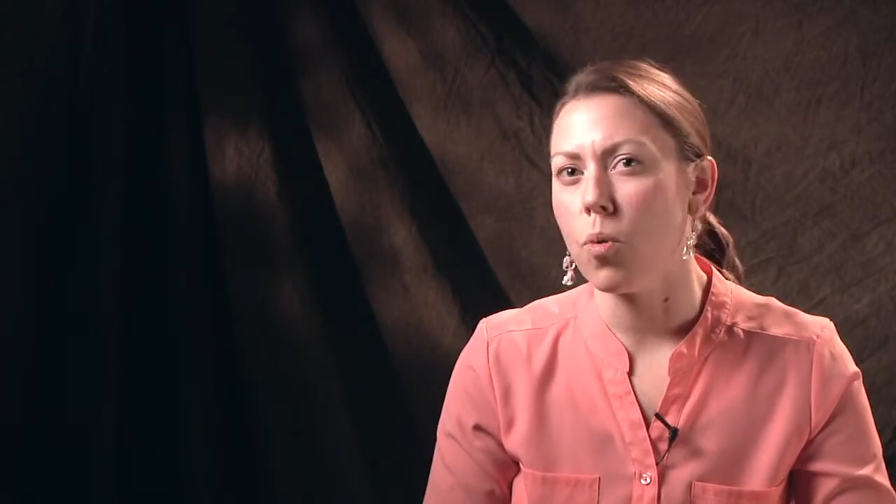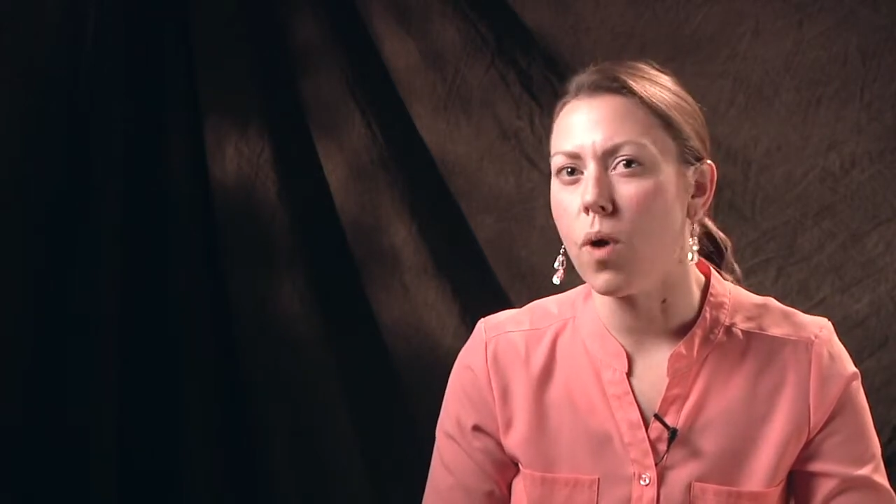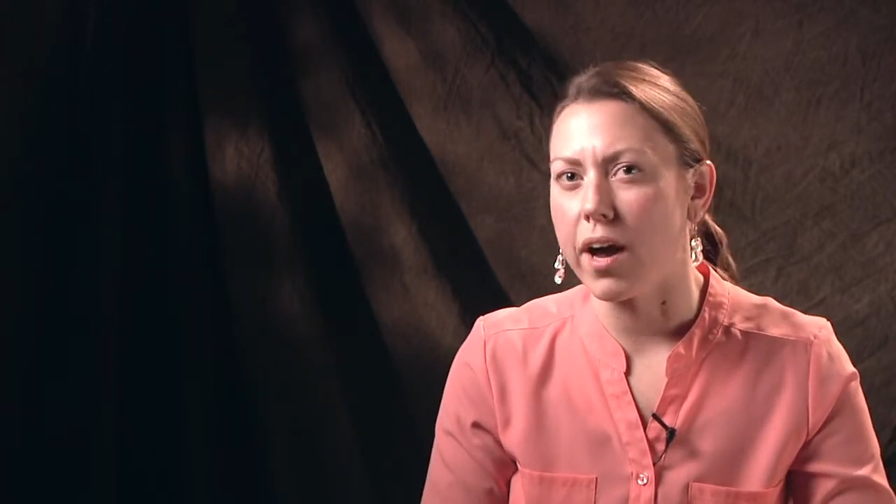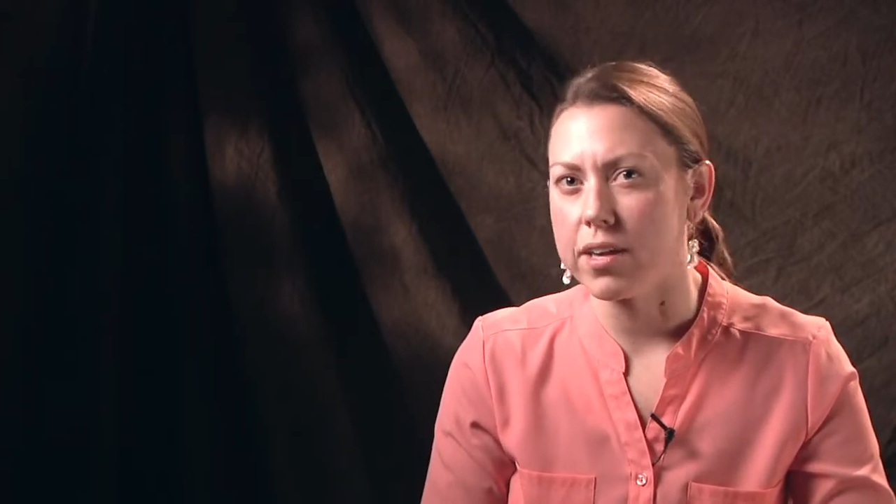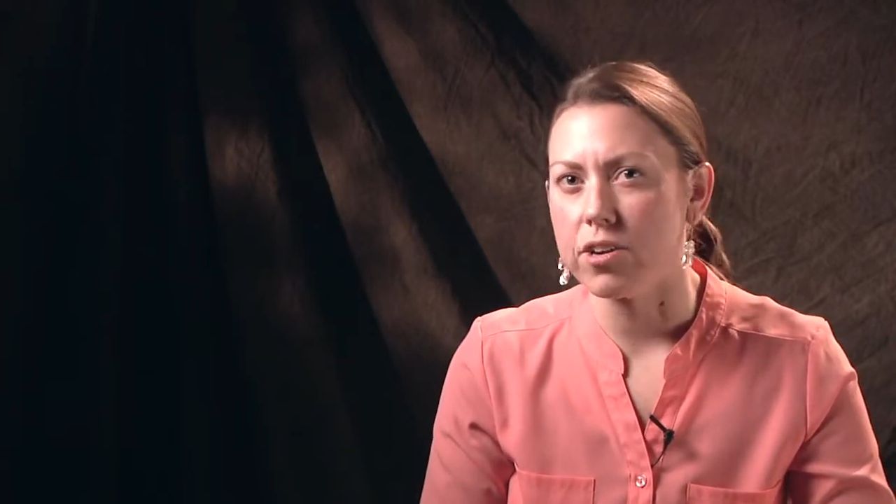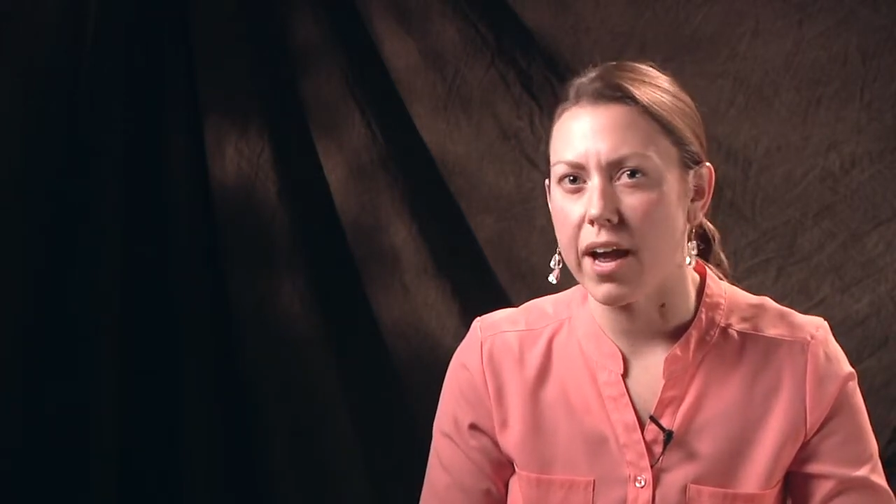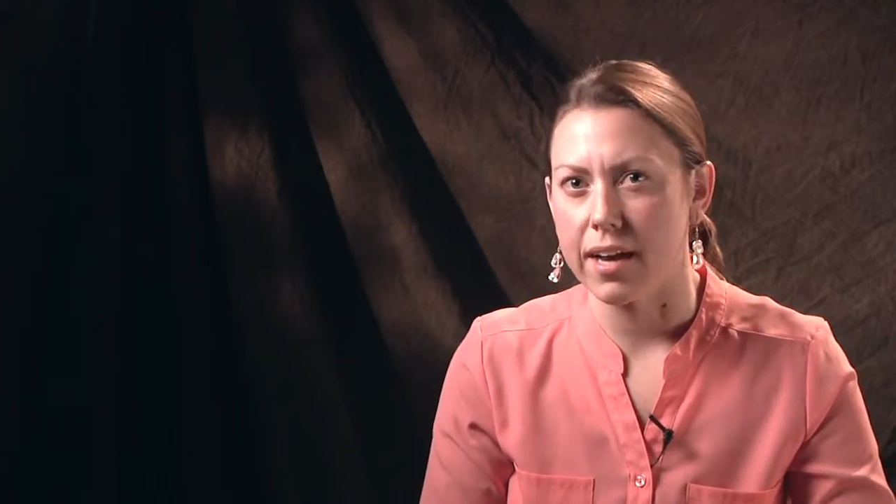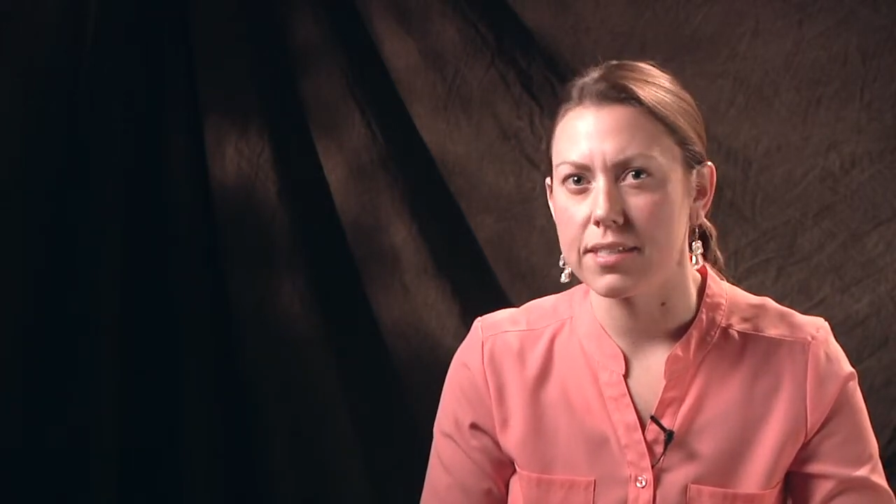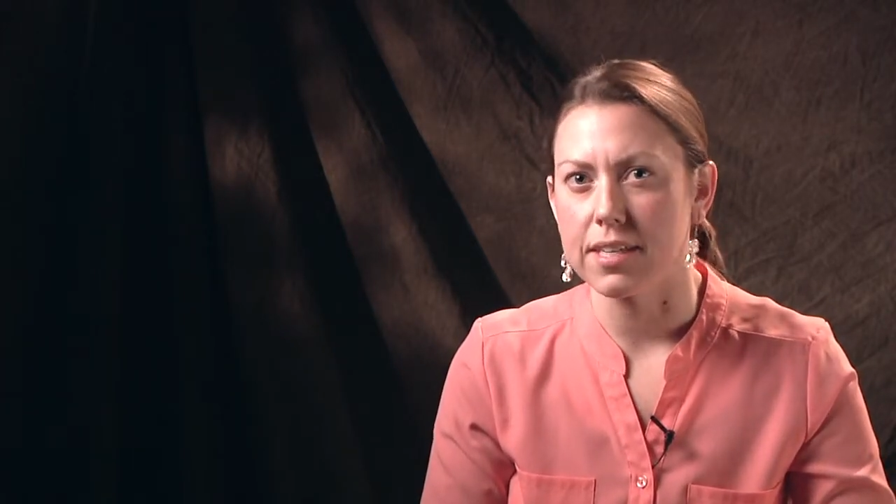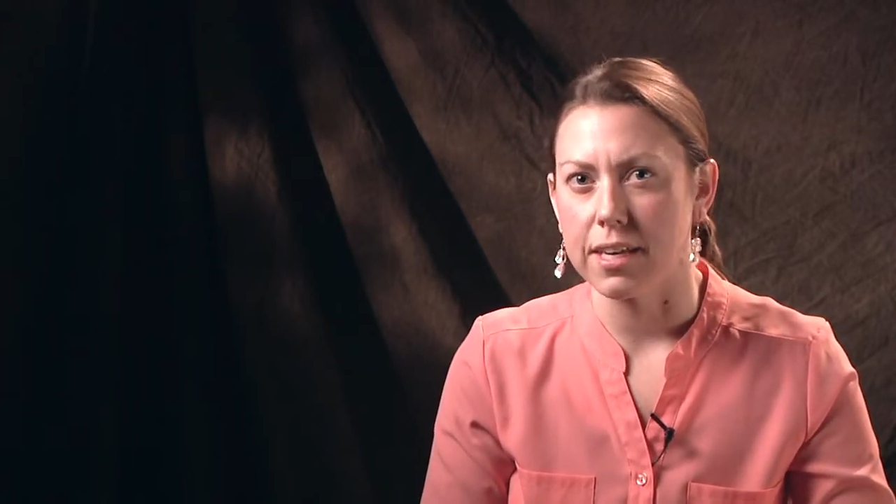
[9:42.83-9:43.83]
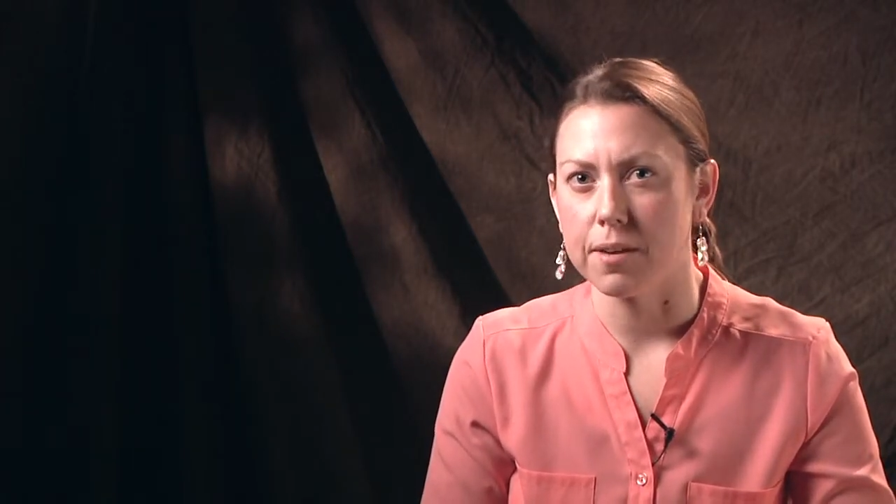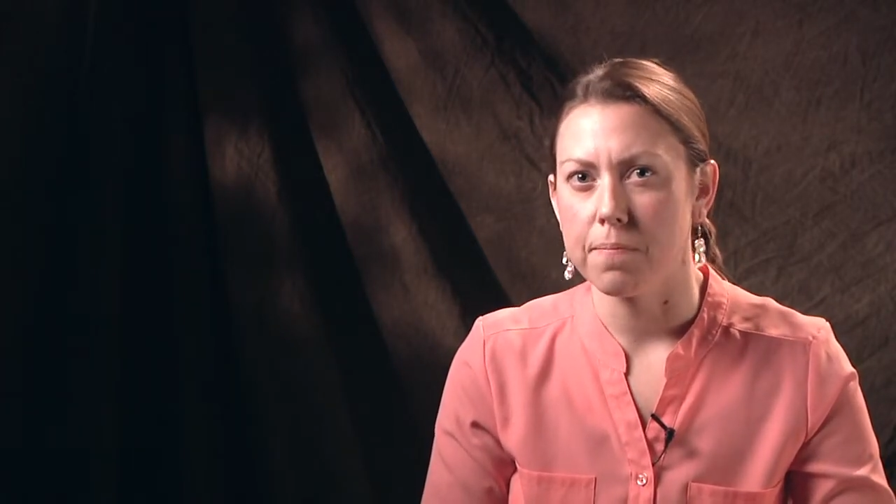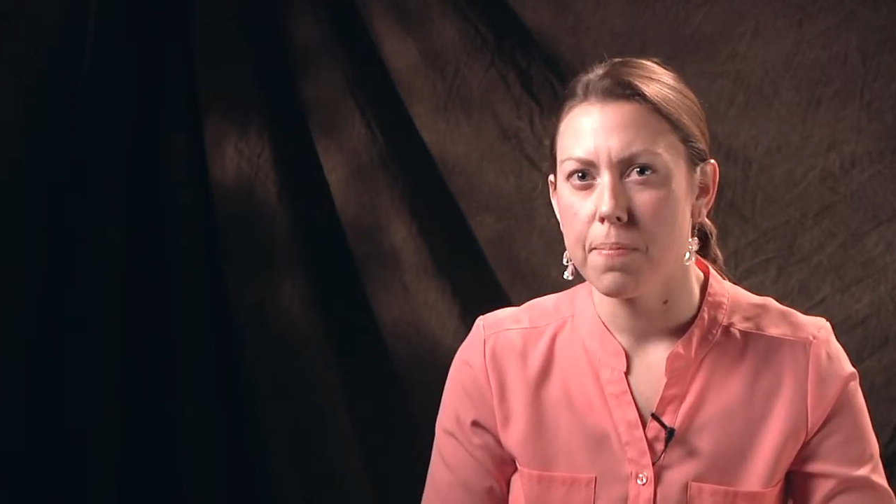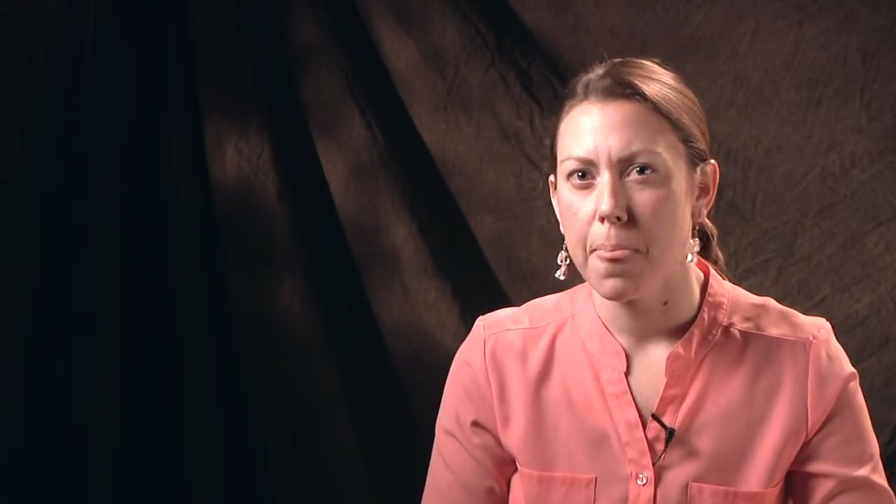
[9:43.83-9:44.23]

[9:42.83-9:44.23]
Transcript: why you're asking.